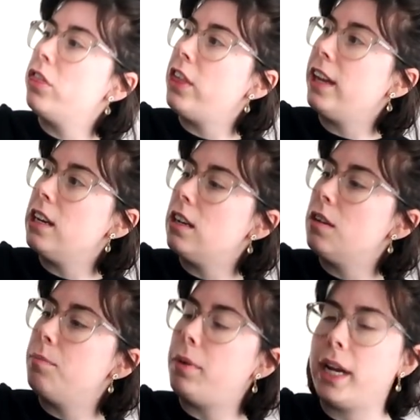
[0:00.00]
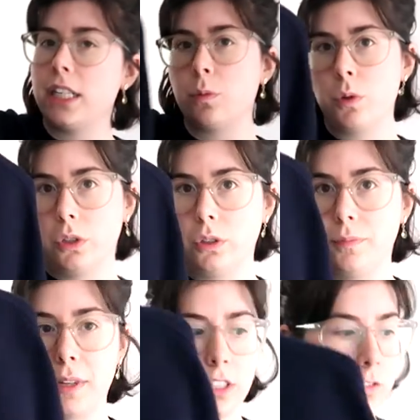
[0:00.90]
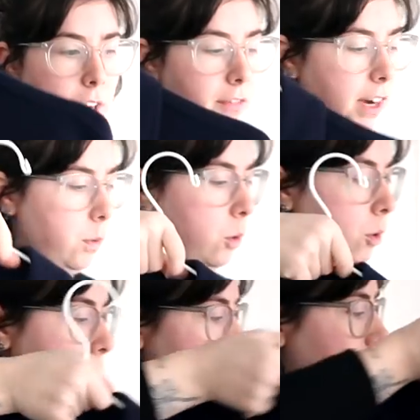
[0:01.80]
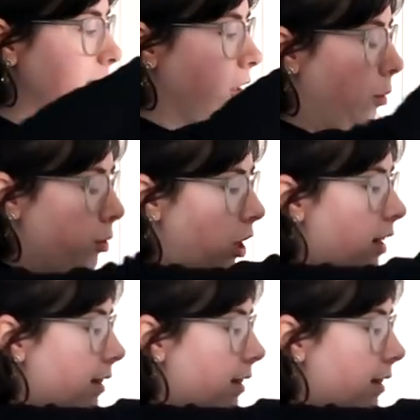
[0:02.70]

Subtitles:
thin, but it's wool and it's very, very warm. So that's an option.